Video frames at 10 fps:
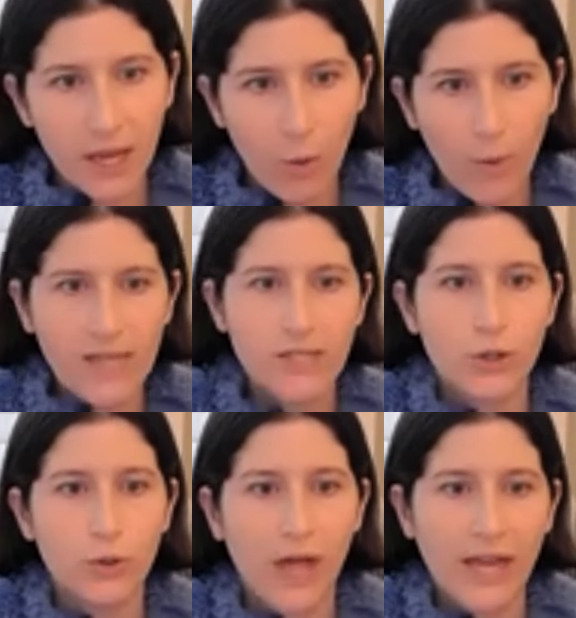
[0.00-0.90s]
way
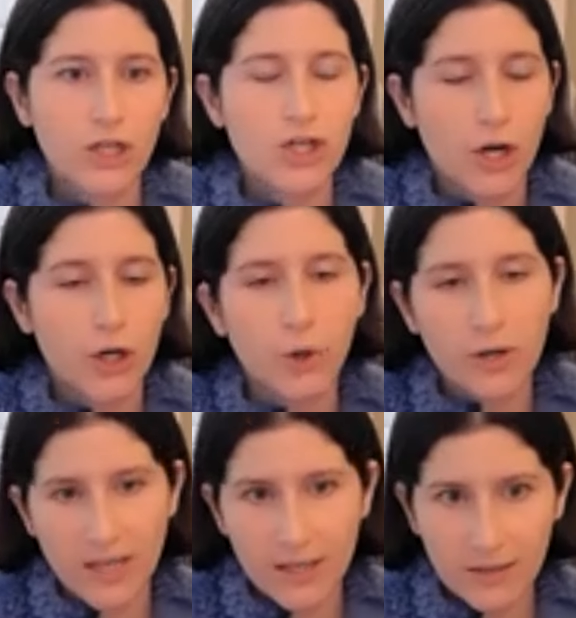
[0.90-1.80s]
to like share your
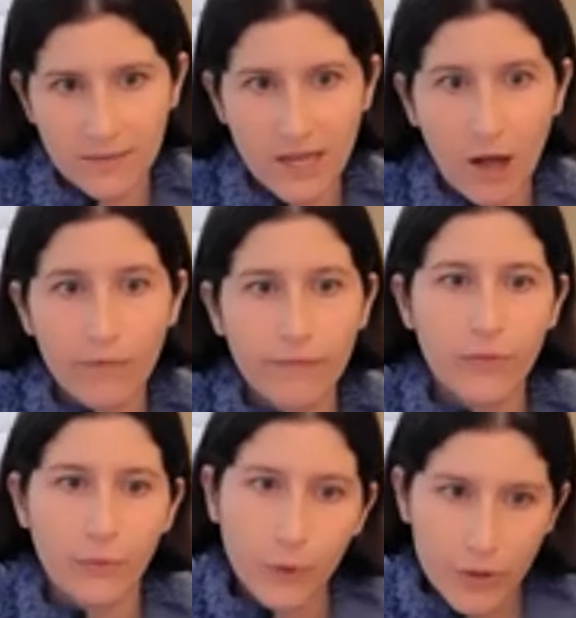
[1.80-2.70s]
sense of self through this